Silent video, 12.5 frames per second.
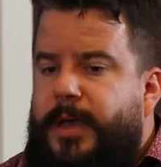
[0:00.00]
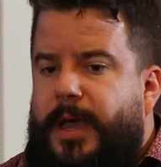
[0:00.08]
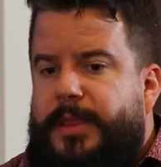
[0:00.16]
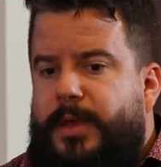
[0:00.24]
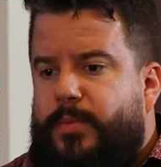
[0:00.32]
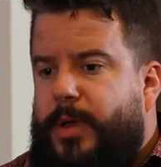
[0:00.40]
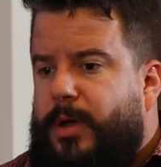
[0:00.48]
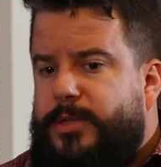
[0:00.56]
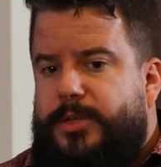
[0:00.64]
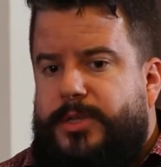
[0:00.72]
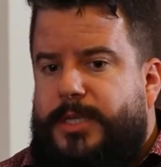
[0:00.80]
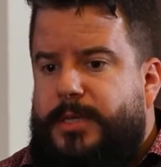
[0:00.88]
And then we
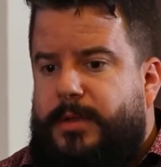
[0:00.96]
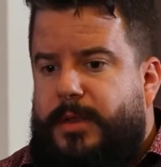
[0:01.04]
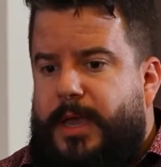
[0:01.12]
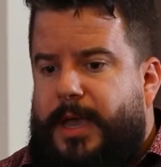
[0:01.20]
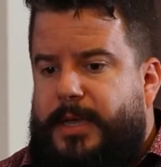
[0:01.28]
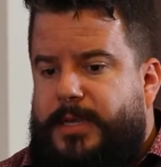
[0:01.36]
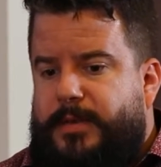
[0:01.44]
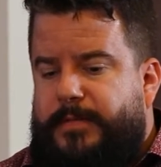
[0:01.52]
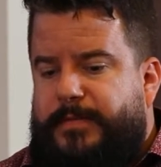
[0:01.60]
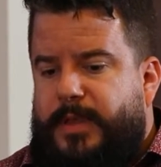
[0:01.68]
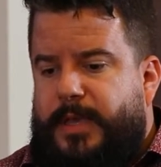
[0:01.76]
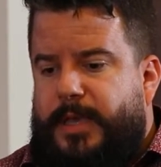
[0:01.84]
also still
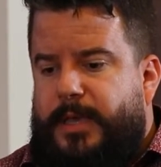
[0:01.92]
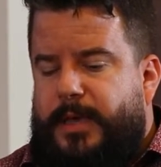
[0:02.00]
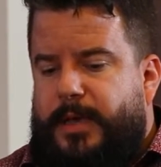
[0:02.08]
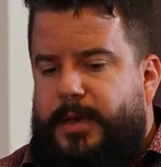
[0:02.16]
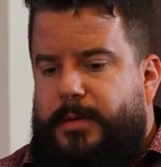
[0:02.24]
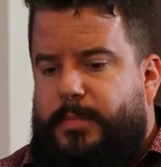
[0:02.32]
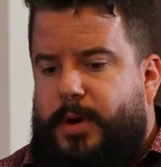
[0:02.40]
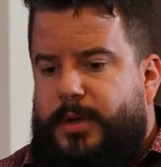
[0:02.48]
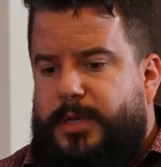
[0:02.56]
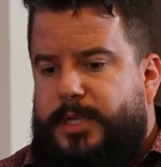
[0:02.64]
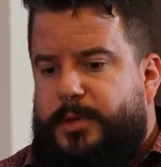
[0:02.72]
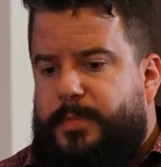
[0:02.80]
actively
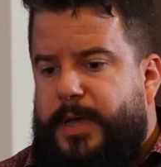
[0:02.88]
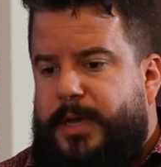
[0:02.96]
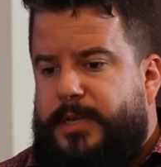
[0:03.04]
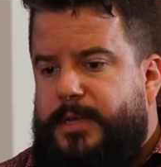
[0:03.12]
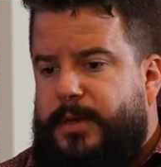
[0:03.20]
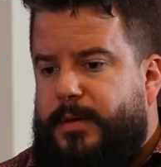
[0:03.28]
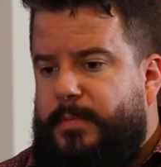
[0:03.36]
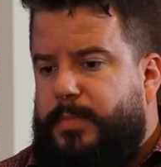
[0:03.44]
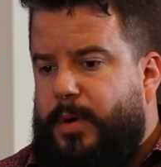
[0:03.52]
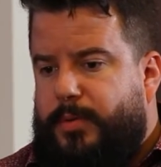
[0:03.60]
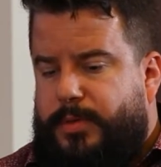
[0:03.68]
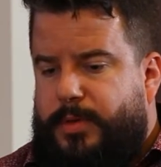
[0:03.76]
participate
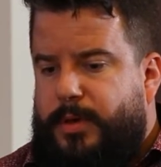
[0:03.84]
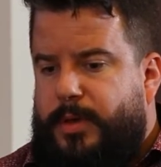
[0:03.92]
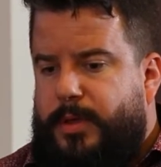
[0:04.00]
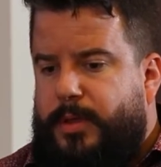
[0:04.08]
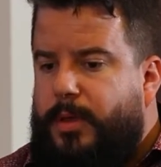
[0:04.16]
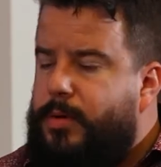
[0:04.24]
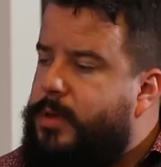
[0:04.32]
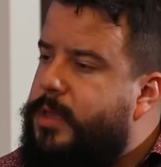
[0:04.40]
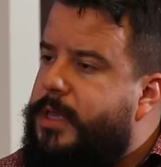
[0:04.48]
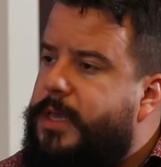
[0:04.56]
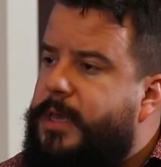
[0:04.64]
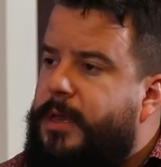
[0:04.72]
both
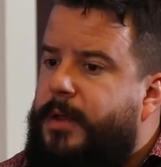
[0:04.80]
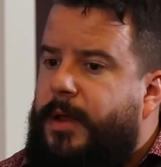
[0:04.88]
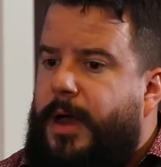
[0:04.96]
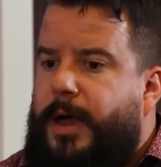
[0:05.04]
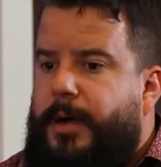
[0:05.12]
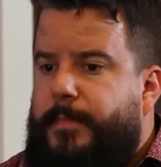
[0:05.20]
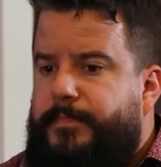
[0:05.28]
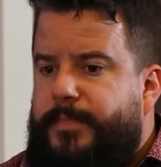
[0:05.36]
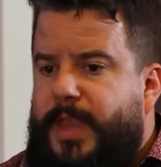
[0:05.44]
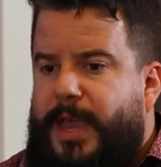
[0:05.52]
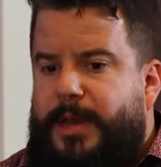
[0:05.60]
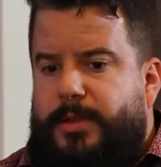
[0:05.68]
locally
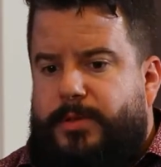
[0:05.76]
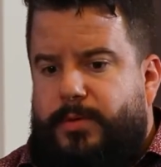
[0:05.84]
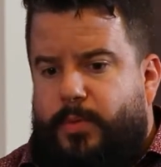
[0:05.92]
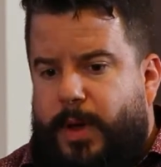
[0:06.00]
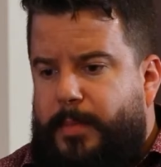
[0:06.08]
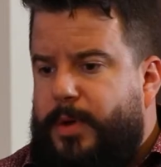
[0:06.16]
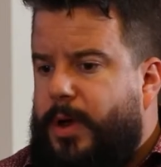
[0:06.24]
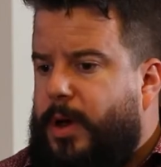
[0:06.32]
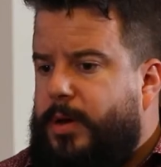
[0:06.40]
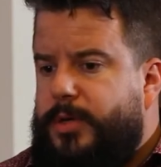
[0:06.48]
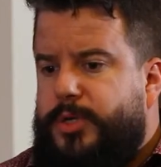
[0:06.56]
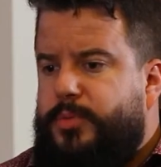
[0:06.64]
and through
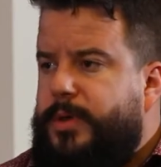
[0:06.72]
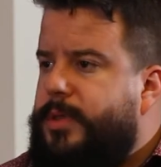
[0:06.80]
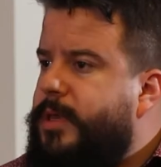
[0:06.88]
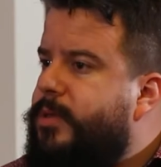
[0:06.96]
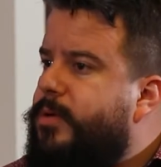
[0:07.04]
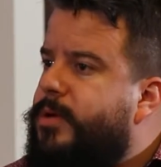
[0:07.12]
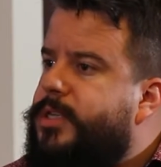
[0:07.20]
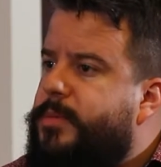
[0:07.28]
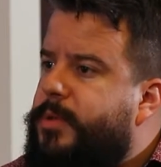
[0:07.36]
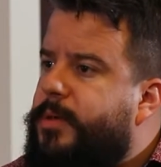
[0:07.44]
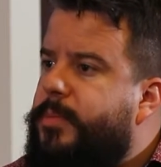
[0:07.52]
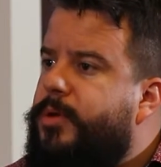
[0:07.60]
webinars with either
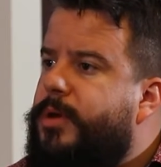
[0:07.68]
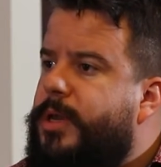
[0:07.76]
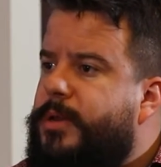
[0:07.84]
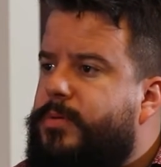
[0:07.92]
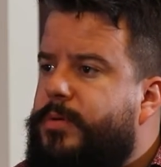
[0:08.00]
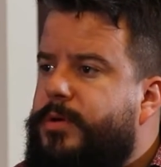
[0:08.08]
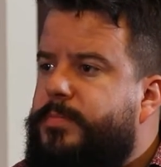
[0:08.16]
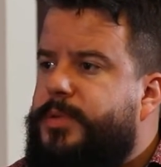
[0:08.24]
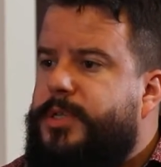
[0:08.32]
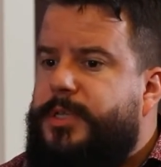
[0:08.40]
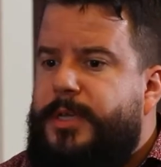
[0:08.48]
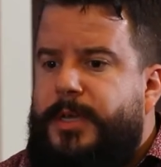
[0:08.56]
some community
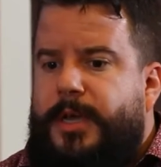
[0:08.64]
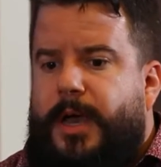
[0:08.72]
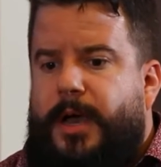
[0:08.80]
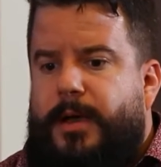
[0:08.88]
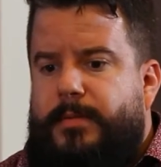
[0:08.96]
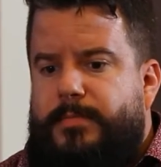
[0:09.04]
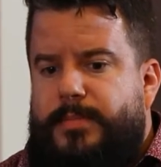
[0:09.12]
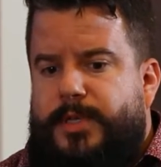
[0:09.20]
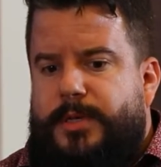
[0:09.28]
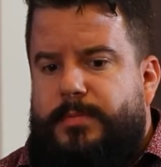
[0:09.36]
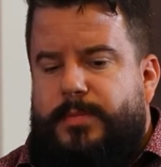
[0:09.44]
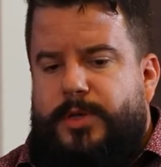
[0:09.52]
groups,
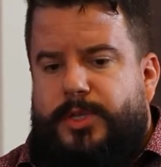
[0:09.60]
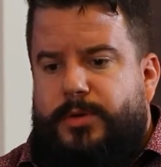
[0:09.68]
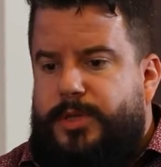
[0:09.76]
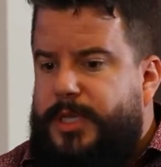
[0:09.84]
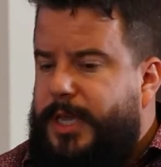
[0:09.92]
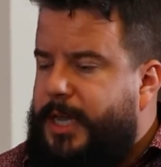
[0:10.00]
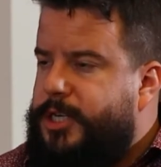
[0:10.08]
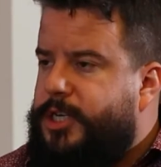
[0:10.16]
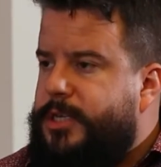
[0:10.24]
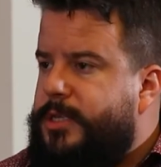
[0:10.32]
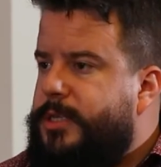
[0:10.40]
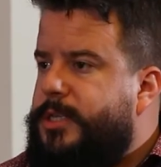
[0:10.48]
some
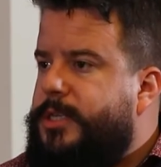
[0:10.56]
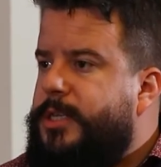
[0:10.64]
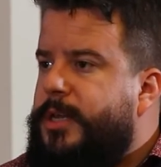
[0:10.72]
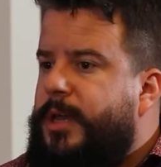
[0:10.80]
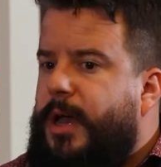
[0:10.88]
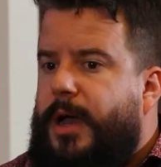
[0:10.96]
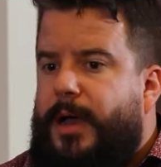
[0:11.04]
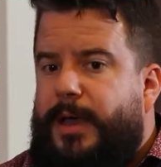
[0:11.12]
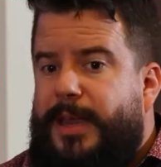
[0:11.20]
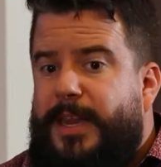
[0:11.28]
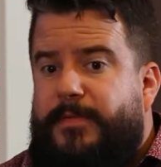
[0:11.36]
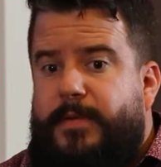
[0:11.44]
associations,
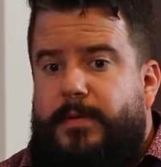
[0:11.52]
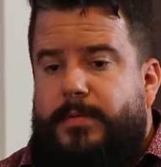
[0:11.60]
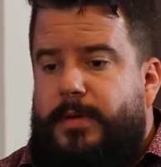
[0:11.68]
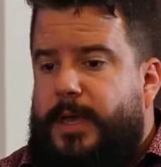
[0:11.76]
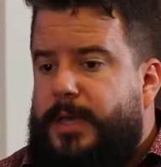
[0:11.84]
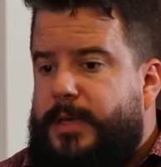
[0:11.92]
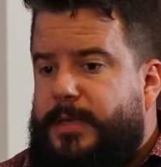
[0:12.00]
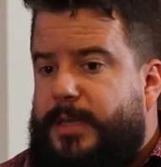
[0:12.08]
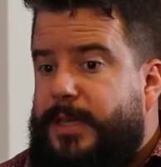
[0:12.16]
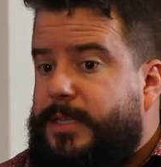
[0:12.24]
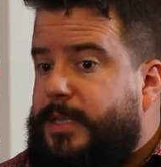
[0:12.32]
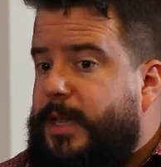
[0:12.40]
and even
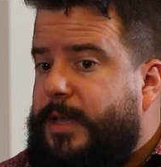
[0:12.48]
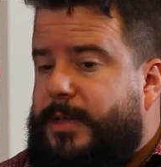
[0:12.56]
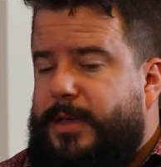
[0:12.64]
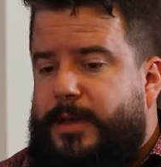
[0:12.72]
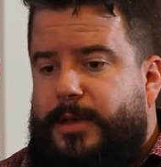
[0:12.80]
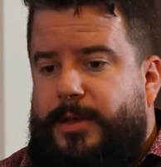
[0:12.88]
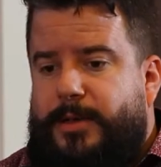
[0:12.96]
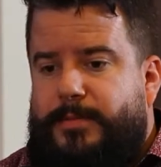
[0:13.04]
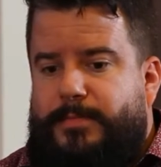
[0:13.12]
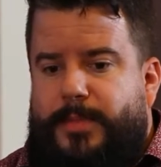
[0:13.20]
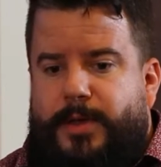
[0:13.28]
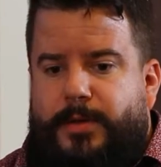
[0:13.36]
things like
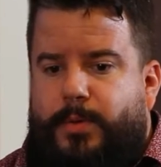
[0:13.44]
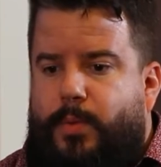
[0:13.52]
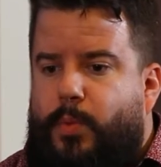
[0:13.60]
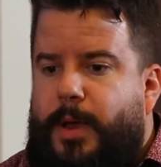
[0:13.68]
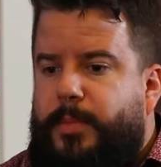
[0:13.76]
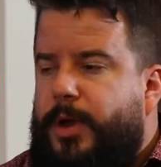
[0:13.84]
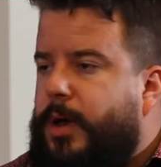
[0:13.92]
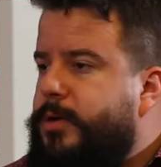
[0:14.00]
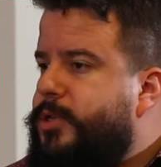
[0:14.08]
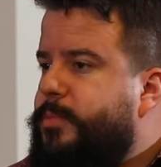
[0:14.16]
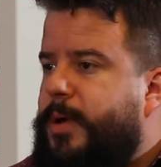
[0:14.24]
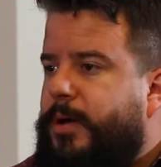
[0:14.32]

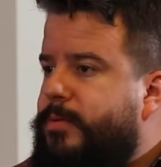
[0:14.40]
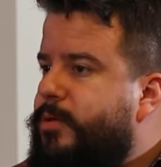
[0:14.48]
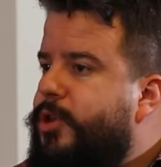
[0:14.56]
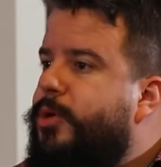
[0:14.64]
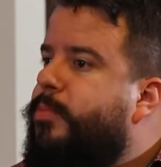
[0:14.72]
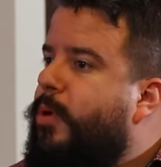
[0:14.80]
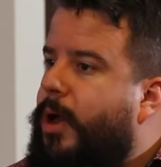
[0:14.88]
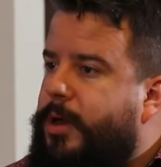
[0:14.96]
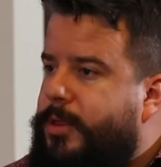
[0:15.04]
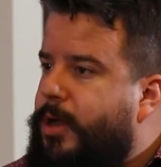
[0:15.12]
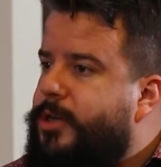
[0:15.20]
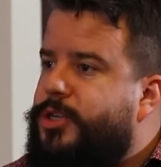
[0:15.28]
webinars about new
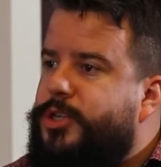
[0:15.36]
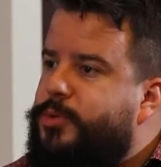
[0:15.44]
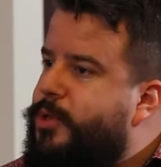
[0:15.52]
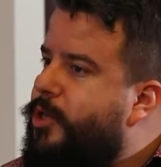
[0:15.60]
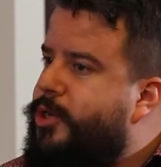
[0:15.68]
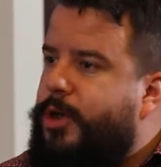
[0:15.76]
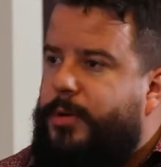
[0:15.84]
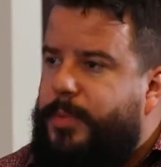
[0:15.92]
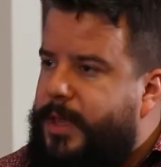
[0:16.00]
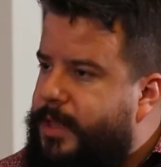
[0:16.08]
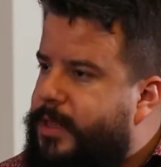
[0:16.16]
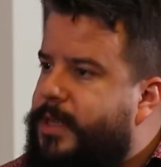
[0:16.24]
product launches with Adobe and